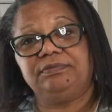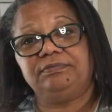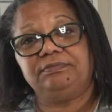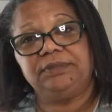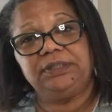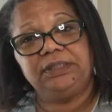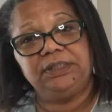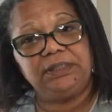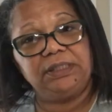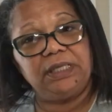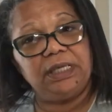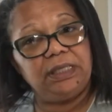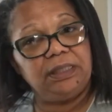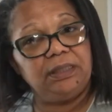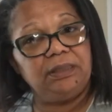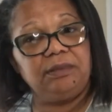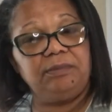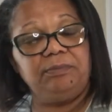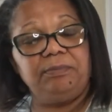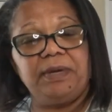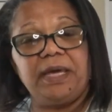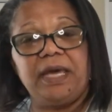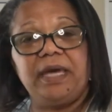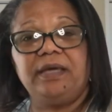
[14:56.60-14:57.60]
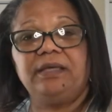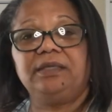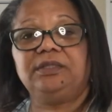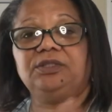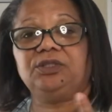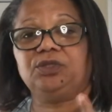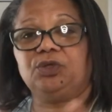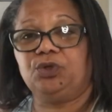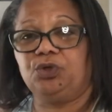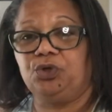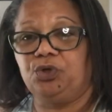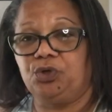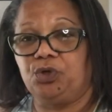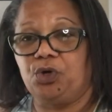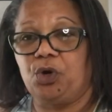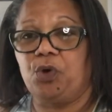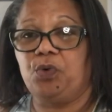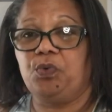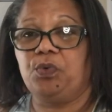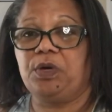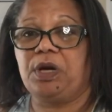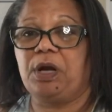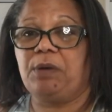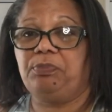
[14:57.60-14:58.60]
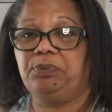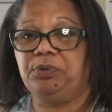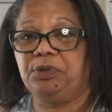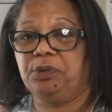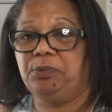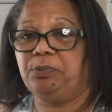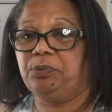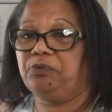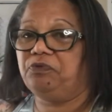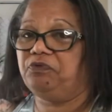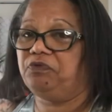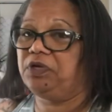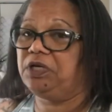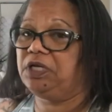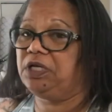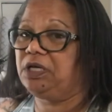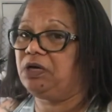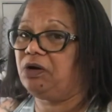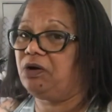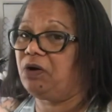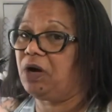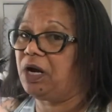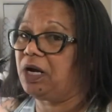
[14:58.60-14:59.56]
Hit that little bell so you know when I put up a video.